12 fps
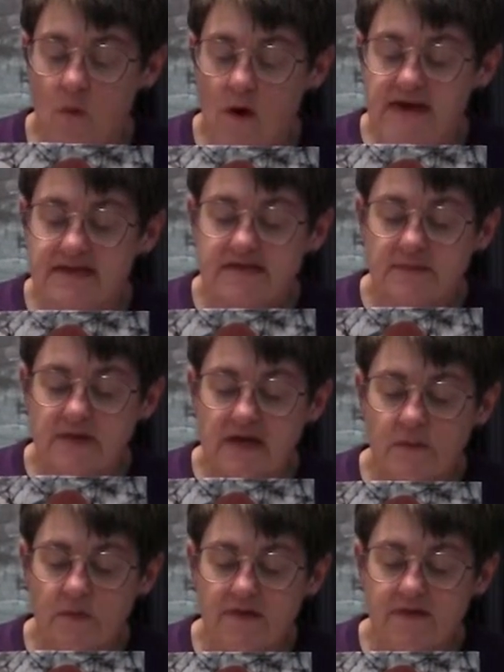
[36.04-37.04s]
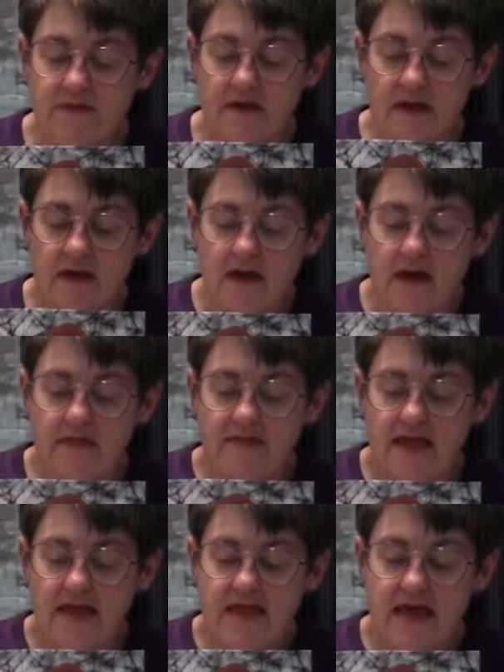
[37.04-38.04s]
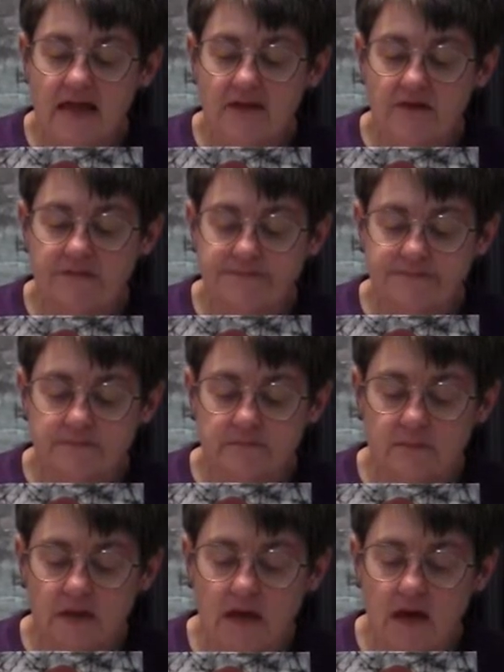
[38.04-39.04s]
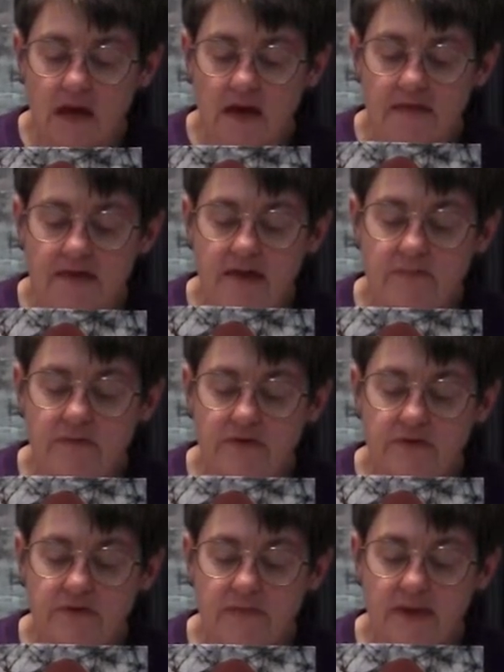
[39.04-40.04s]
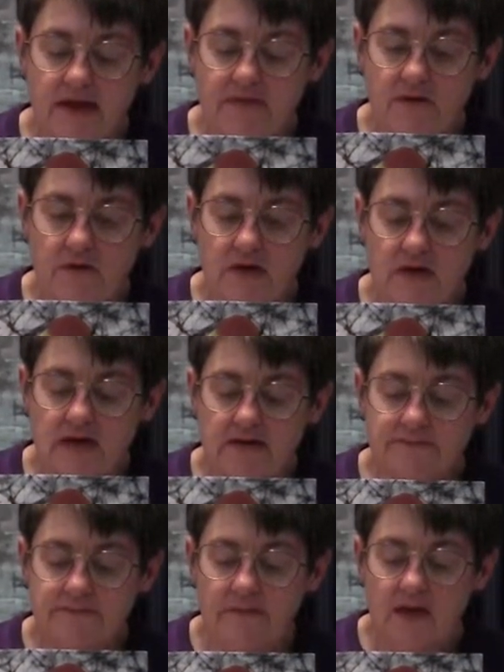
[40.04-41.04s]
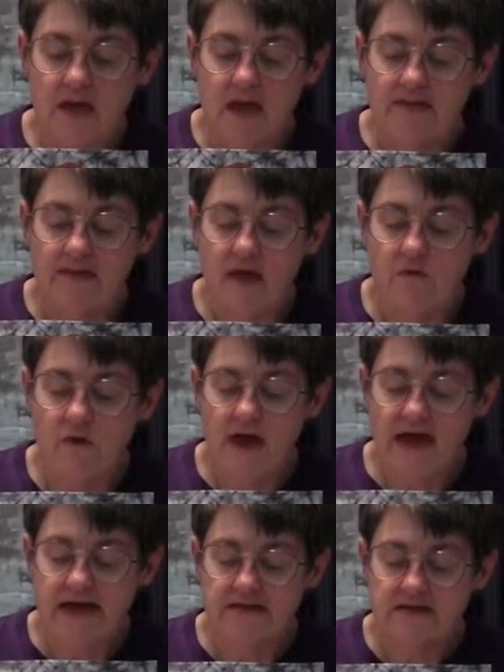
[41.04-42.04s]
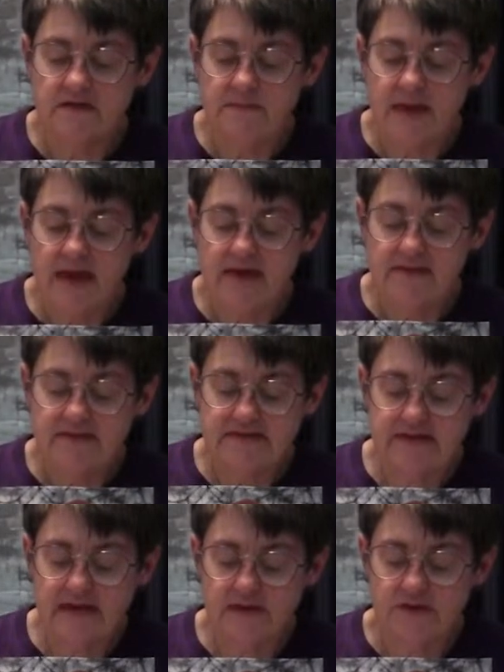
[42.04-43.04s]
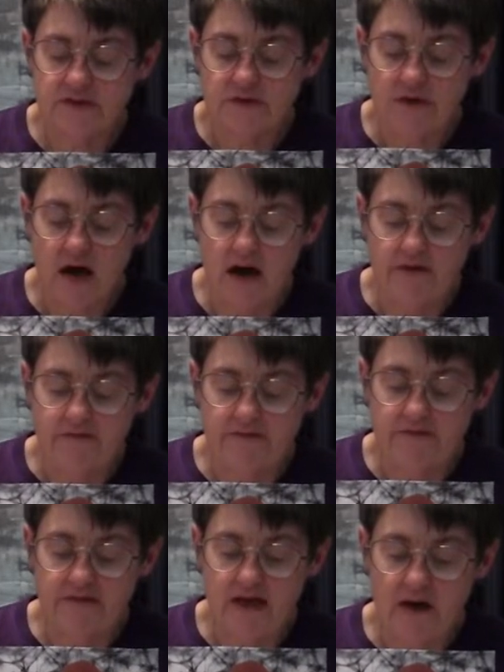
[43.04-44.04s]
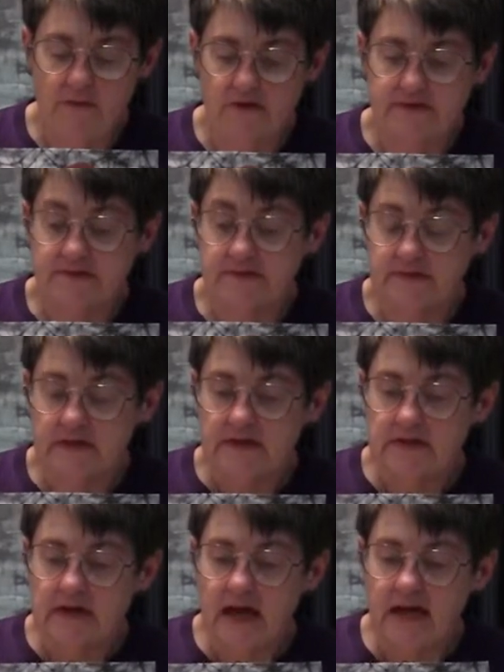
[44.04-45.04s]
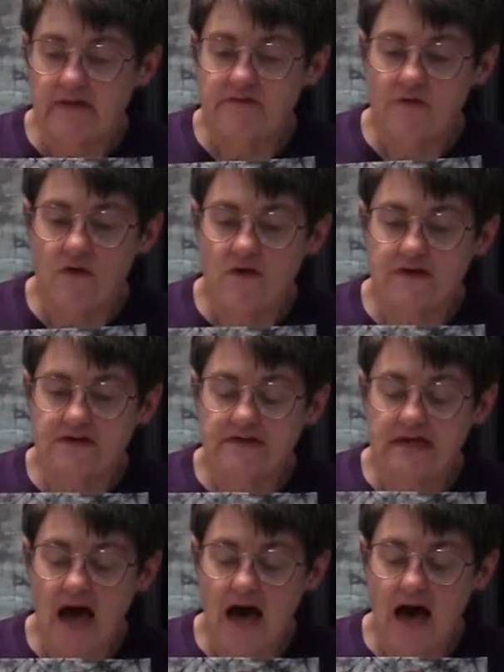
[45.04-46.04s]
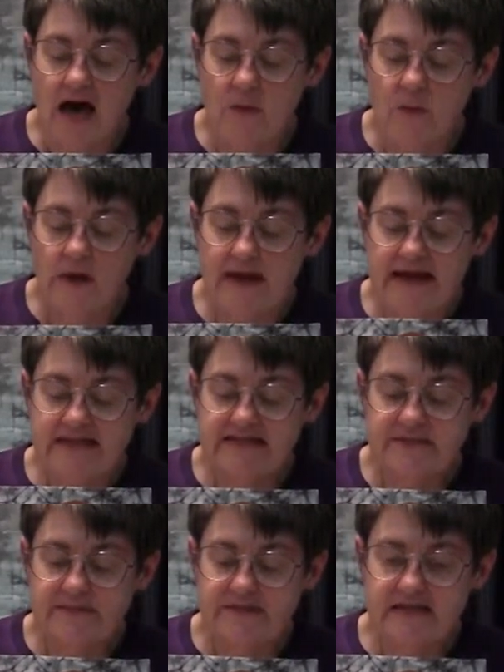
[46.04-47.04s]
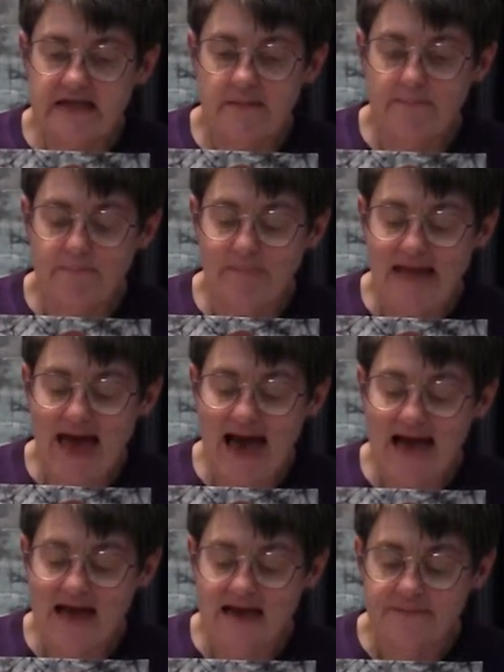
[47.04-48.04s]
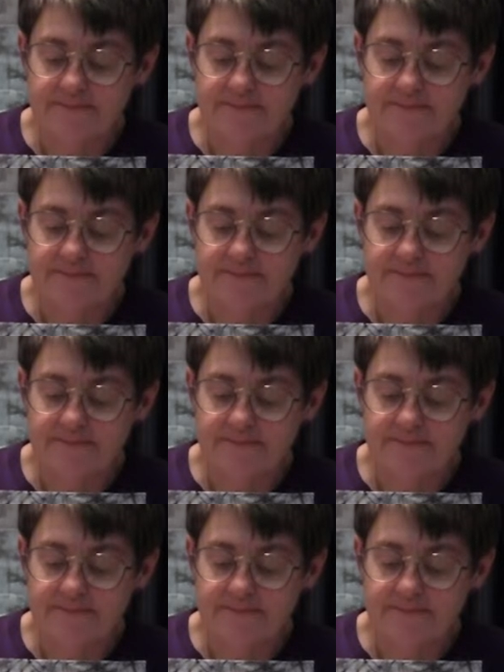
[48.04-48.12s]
white to begin with, then yellow, then blue to make the green, then red to make the center of the flowers. And of course, when I dipped it in black